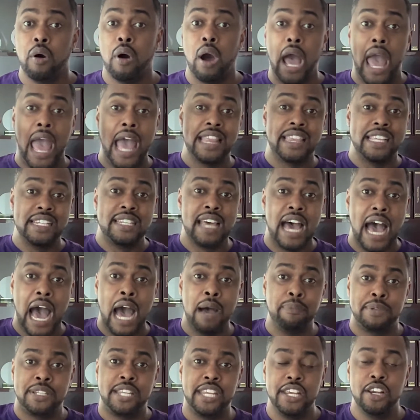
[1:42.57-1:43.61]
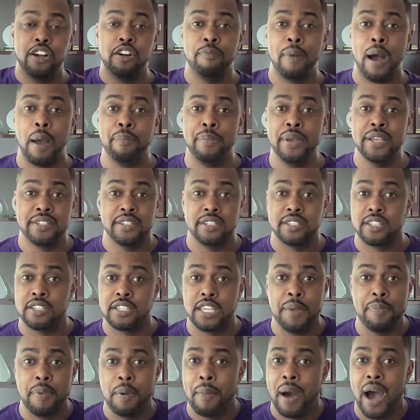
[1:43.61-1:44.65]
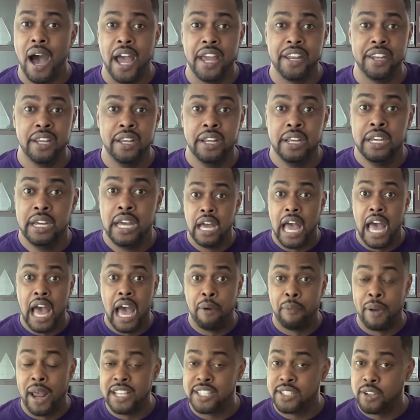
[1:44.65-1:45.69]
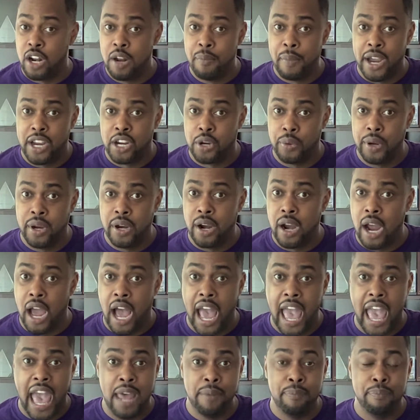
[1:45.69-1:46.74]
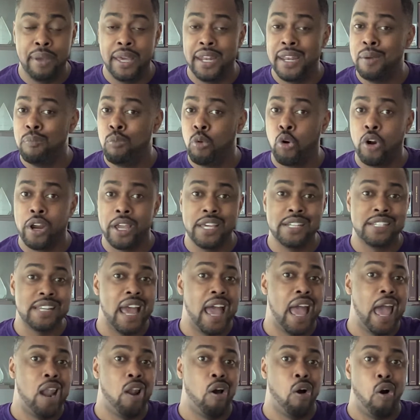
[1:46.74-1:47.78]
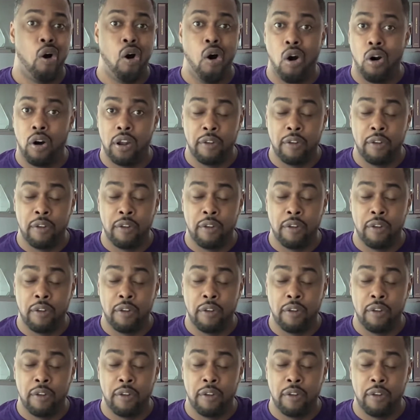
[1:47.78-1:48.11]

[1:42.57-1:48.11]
at the top tier of my business, because keep in mind, when I started my career, I hadn't been in mortgage at all.